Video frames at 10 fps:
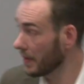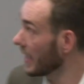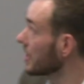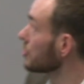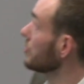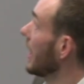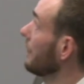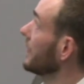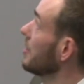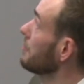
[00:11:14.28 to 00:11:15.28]
Industry
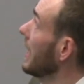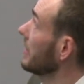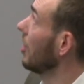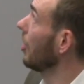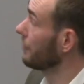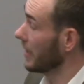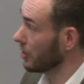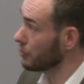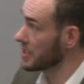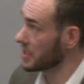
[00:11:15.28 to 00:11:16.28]
have the impact of
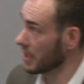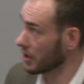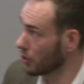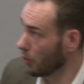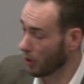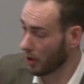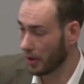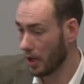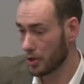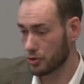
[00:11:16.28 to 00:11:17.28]
increasing your
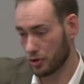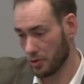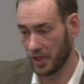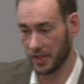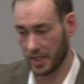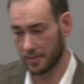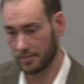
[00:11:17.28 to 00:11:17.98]
searchability.